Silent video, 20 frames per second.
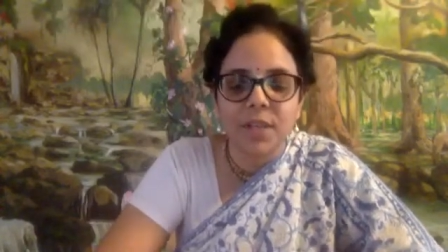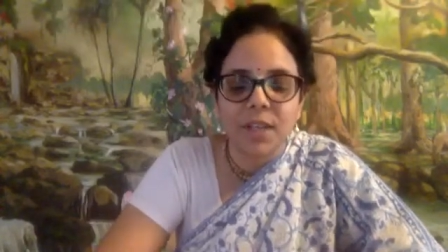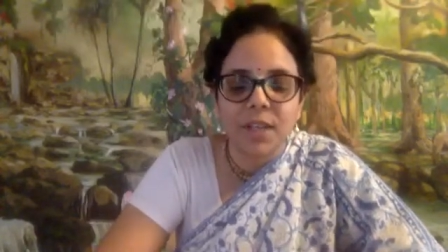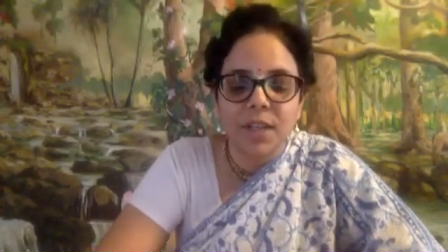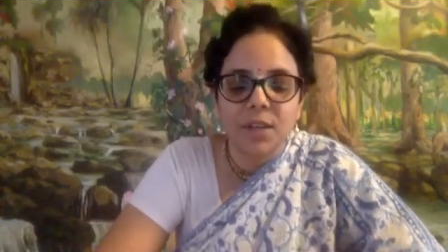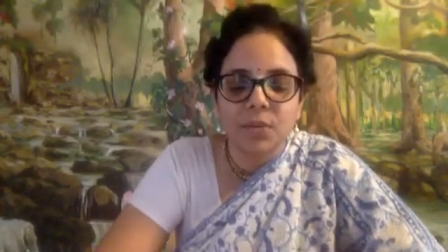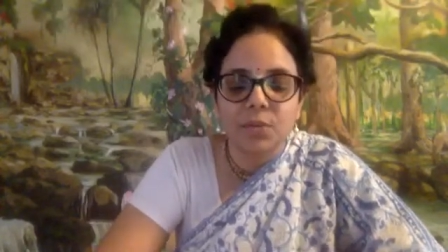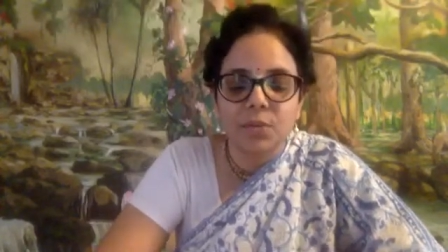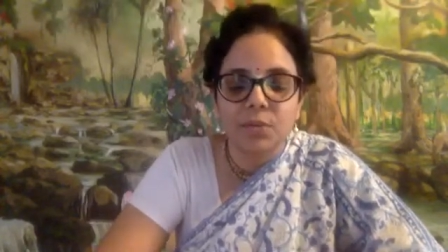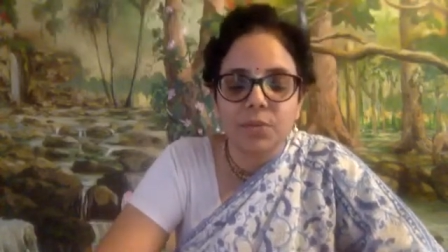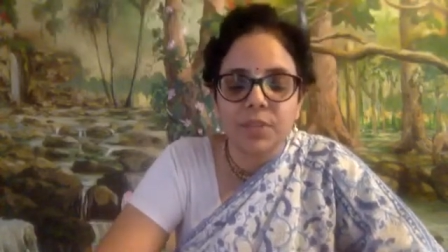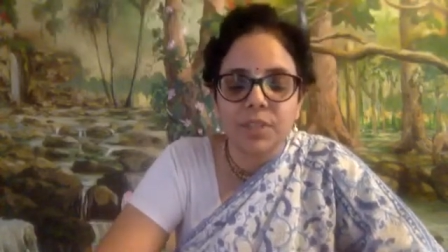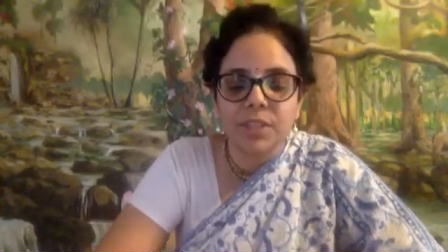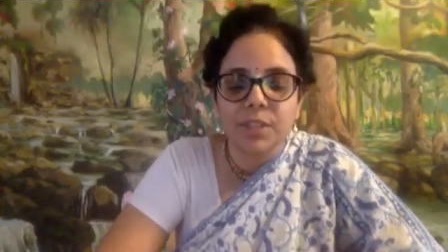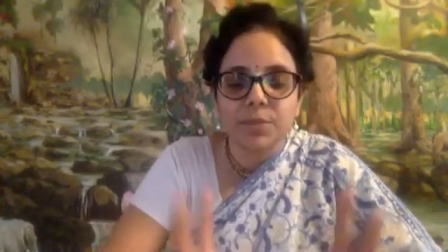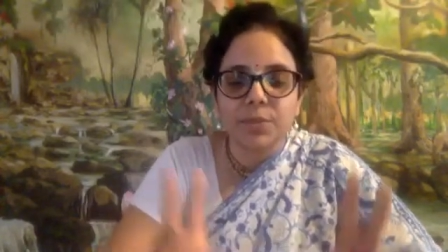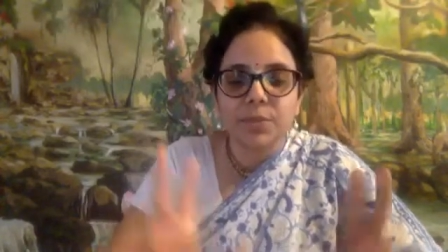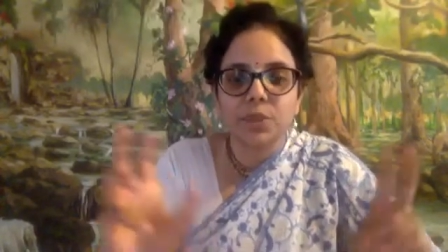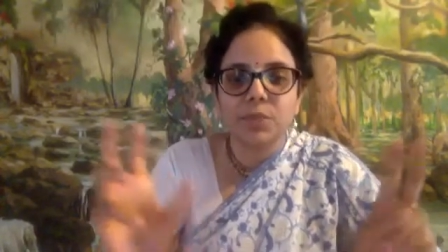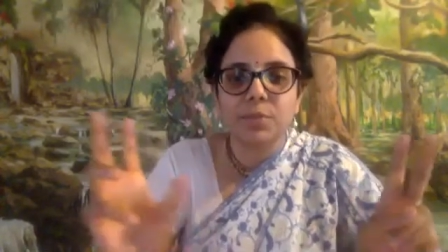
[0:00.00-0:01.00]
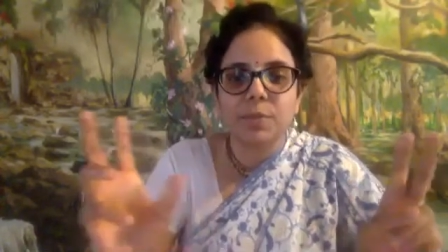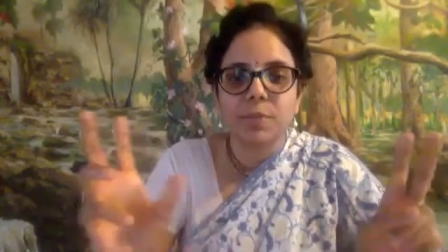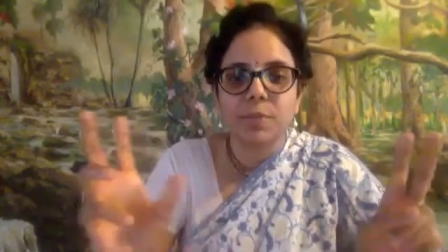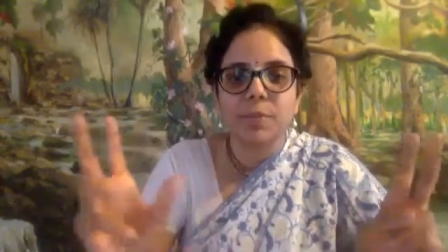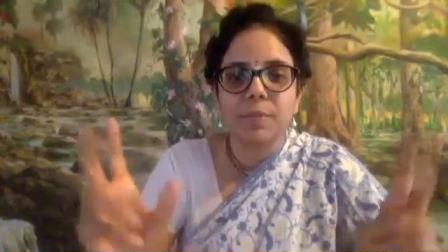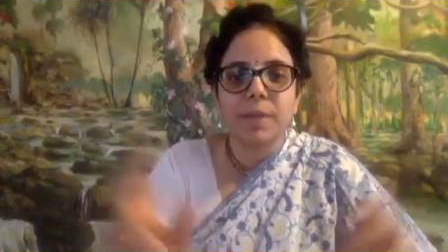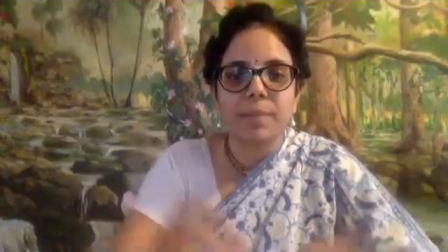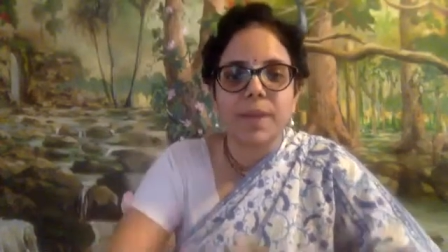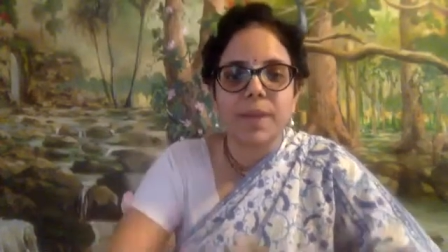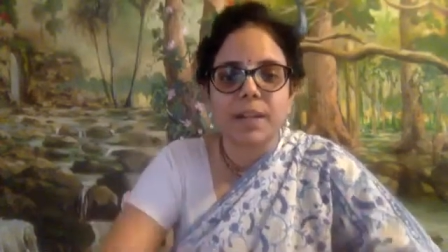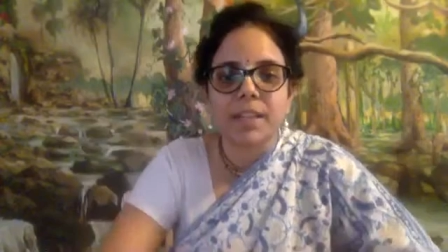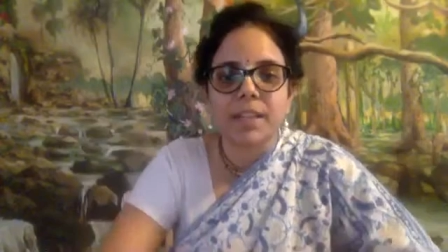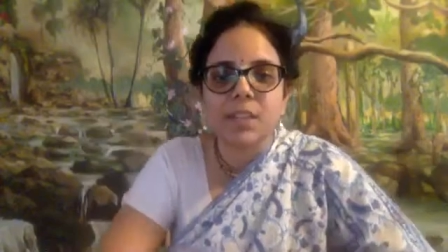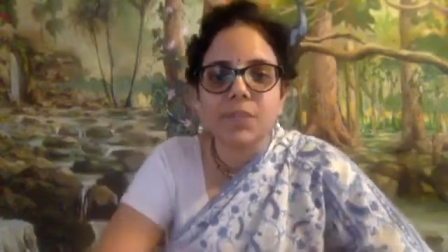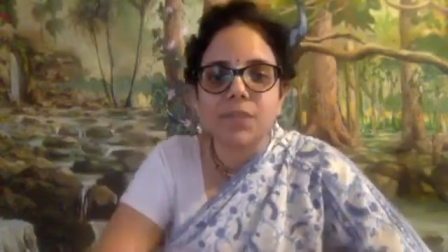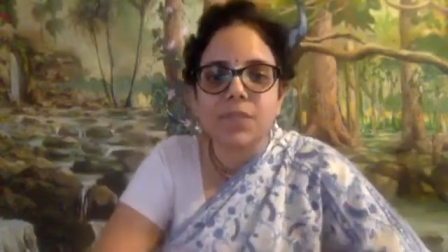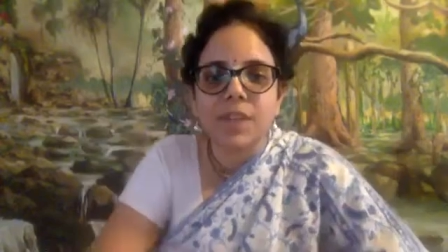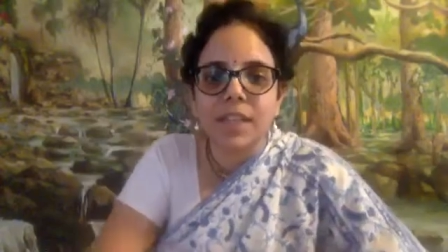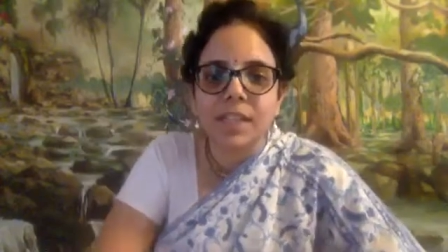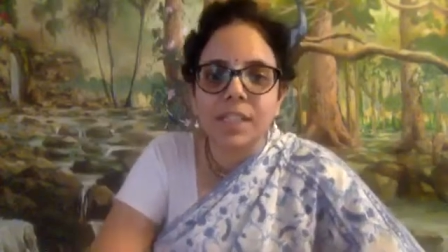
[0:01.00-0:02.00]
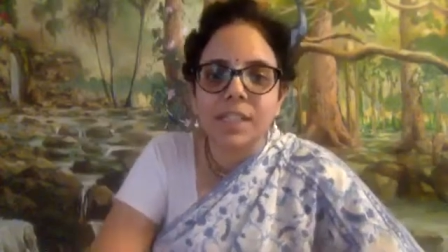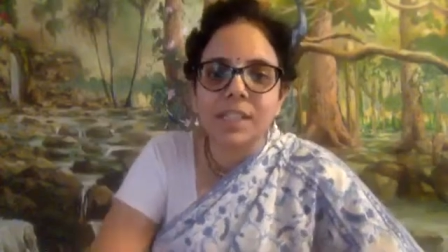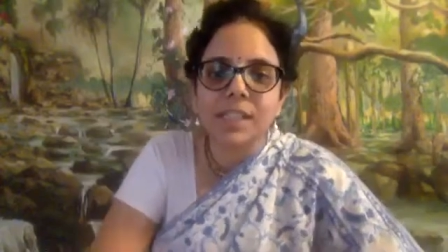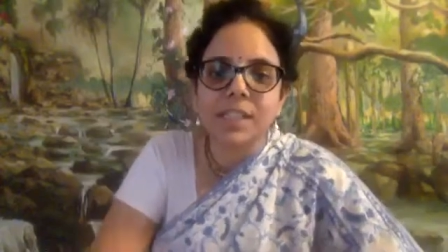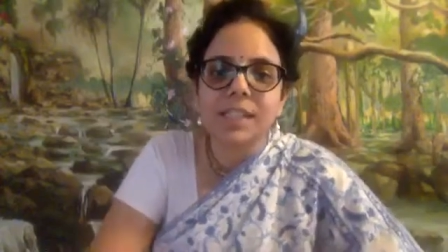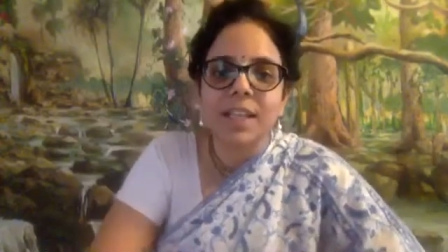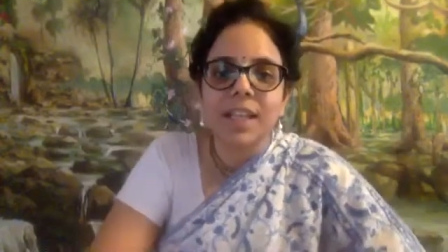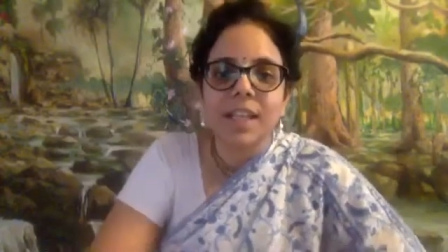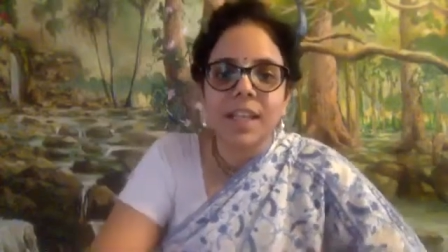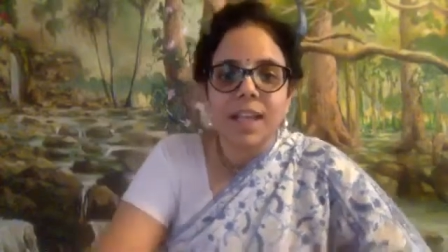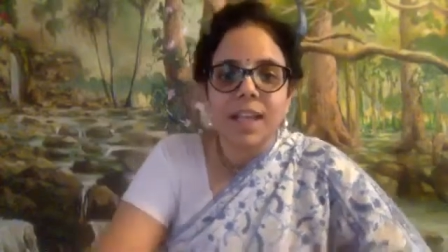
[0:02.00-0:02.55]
who were supposed to be my parents' friends.